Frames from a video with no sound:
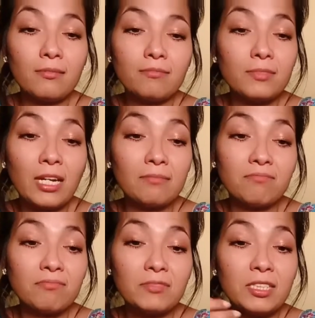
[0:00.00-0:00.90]
yeah,
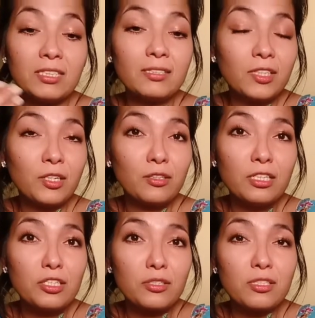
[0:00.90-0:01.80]
these
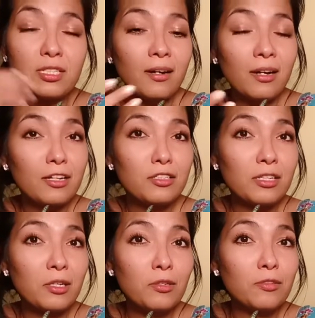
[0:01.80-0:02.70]
conditions are
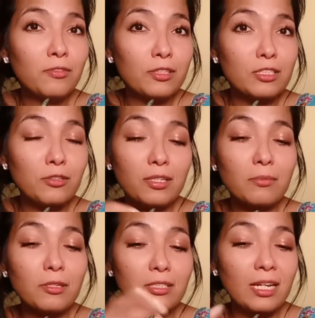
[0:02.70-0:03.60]
actually good for this orchid
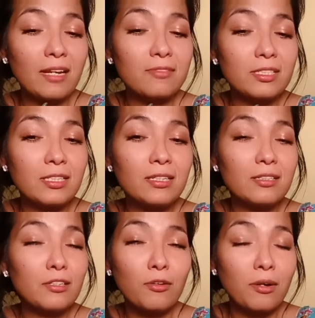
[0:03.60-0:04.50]
because I have seen
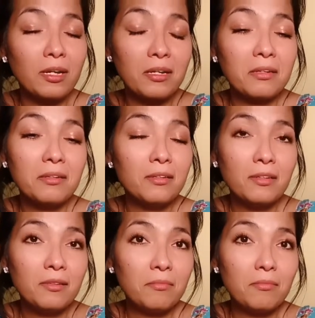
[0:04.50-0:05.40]
it growing
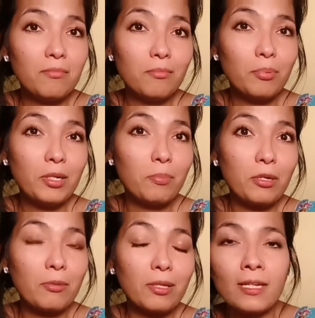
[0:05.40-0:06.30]

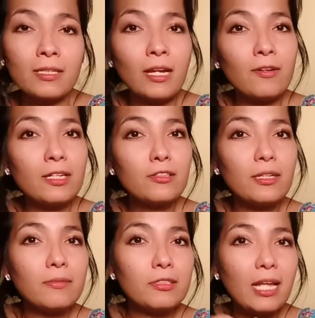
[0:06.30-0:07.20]
pretty well. Now I talk
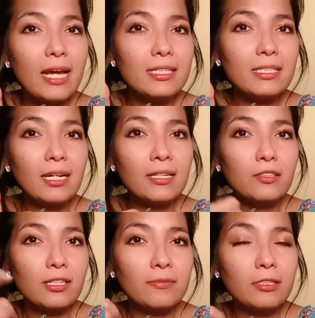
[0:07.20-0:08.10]
about light, I
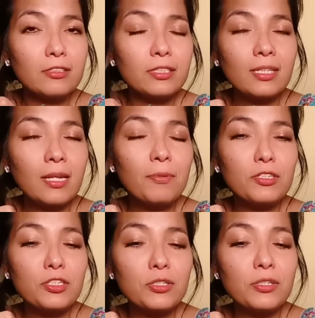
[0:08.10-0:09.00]
talk about
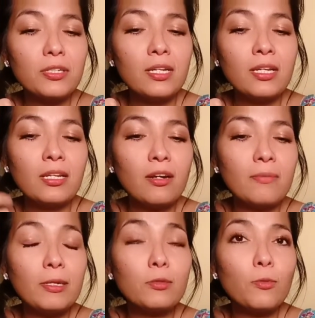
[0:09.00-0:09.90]
temperature. Now
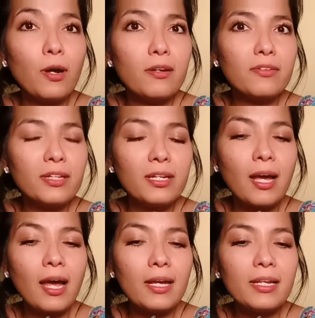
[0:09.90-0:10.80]
about watering,
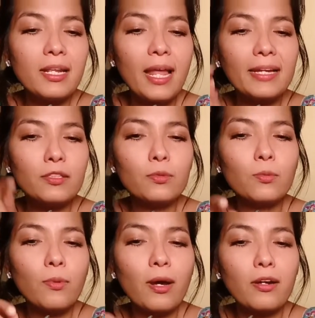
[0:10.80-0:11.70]
I like to
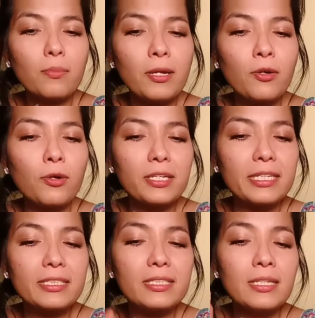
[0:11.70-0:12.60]
water my orchid